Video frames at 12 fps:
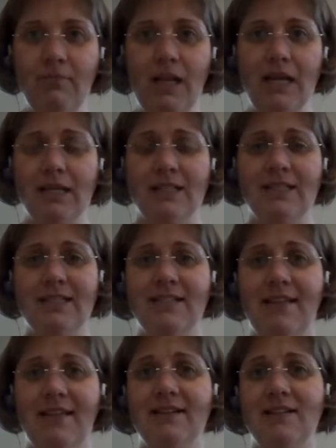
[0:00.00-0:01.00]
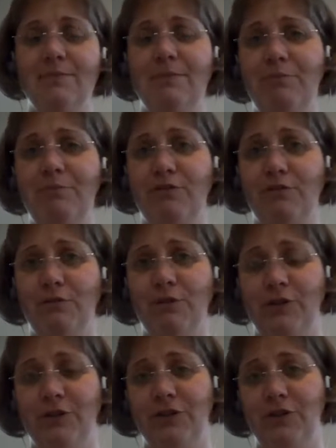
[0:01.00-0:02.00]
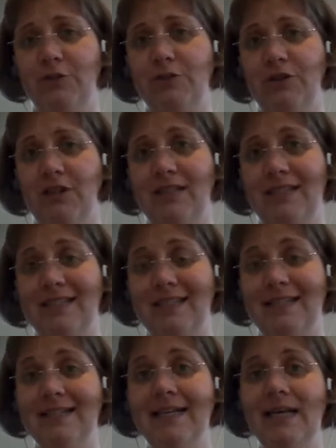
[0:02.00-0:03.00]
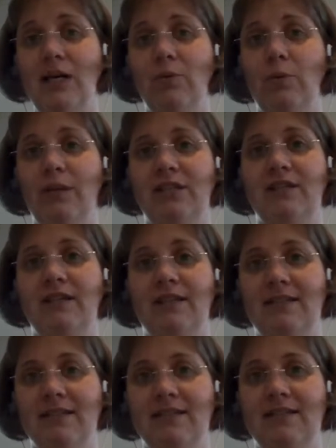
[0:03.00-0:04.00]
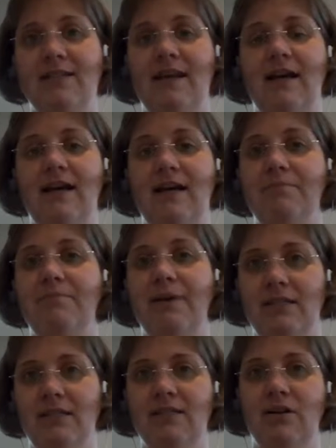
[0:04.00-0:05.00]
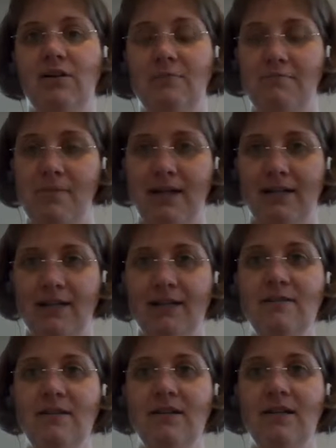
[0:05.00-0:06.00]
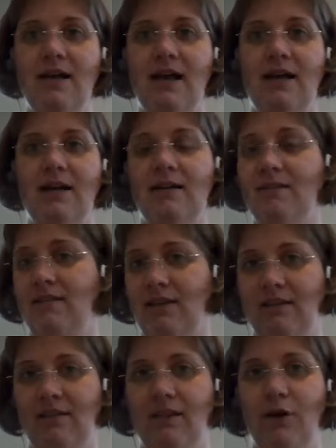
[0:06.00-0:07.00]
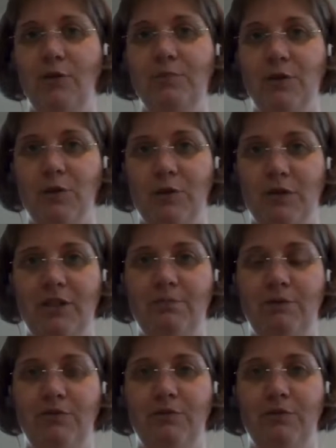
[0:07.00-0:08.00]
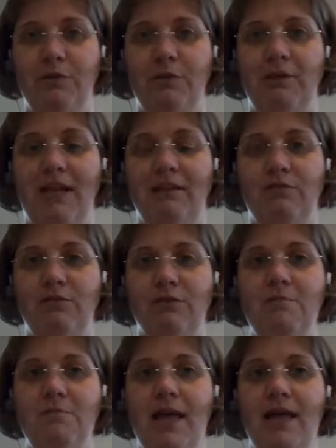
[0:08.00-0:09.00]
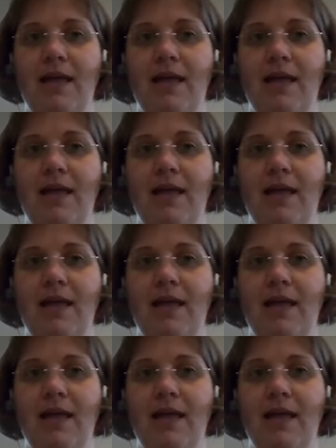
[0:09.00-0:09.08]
And that is myportfolio.school.nz, which is based on Mahara, the open source ePortfolio platform.